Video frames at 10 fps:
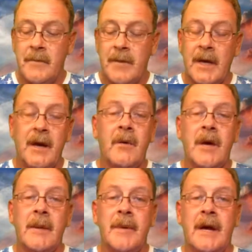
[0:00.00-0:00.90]
Plan on
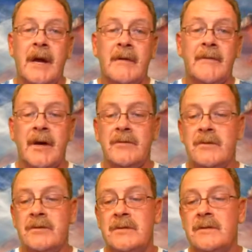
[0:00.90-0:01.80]
helping out our
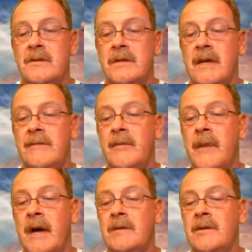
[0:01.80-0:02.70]
veterans, giving
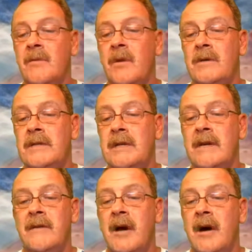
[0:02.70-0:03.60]
back to the ones that
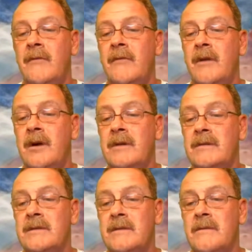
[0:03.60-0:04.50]
give it all for
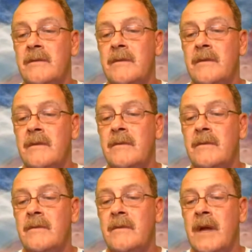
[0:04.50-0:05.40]
us.
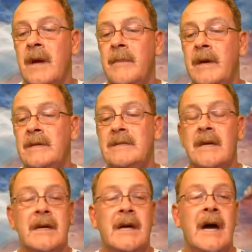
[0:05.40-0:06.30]
But that being
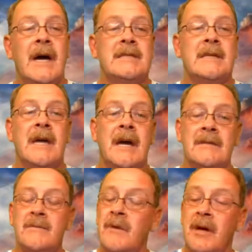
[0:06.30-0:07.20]
said, guys and
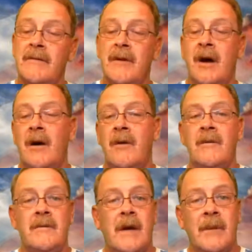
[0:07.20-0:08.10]
gals, we love you
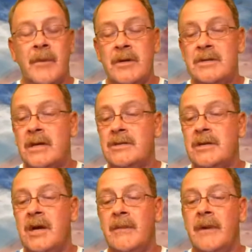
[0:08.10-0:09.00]
all. I appreciate you
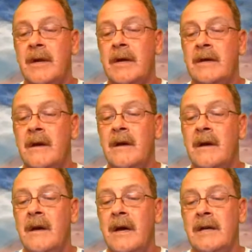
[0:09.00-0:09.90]
coming in.
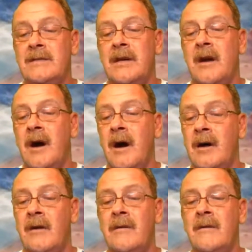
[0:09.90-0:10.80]
It's an
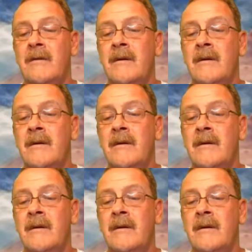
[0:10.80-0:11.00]
honor.